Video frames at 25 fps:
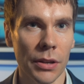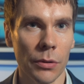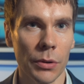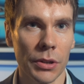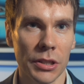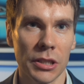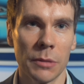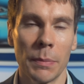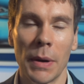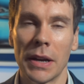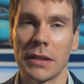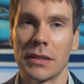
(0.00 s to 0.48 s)
there are
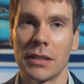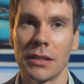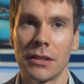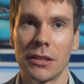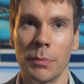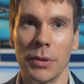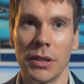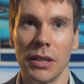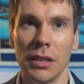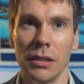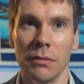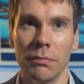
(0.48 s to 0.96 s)
expected
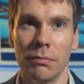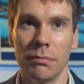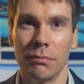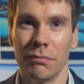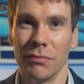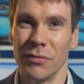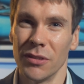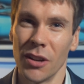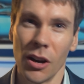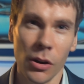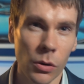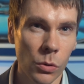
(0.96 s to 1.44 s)
to be
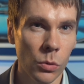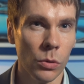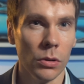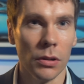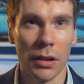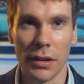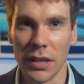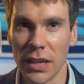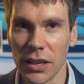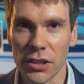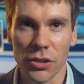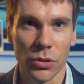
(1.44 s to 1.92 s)
no
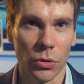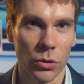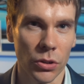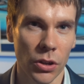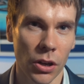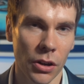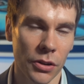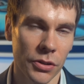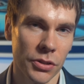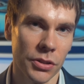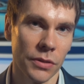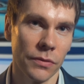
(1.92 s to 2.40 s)
initial
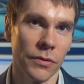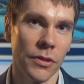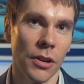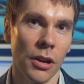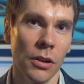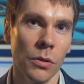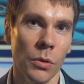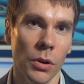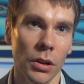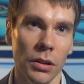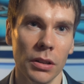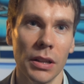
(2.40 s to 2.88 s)
costs of
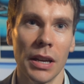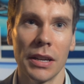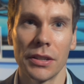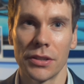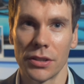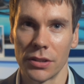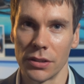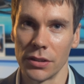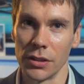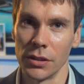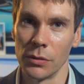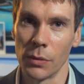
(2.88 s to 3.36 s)
no
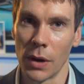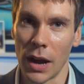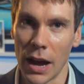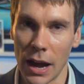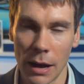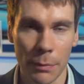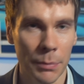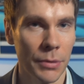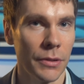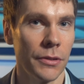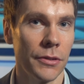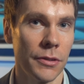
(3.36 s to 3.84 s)
unless you
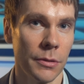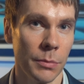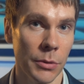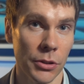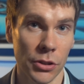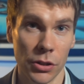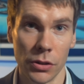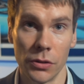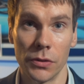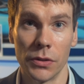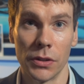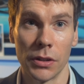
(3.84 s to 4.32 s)
happen to be
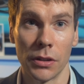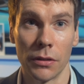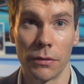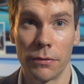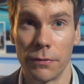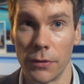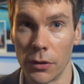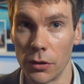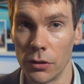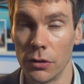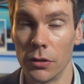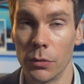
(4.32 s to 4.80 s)
choosing a
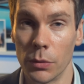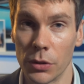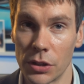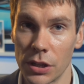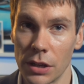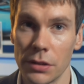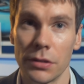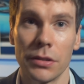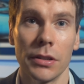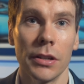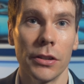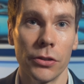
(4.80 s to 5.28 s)
fund which
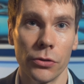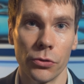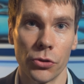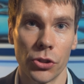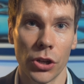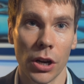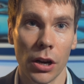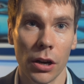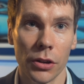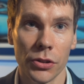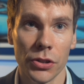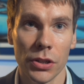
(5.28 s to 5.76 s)
has initial
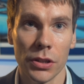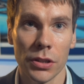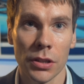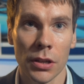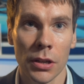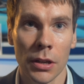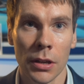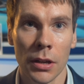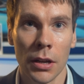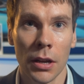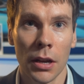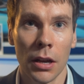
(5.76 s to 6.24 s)
charges.
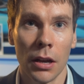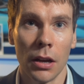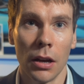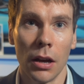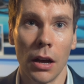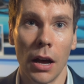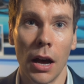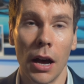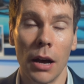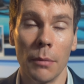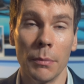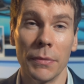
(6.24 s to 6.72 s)

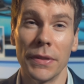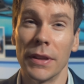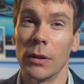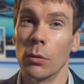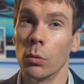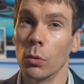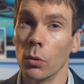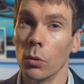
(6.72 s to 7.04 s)
Um, there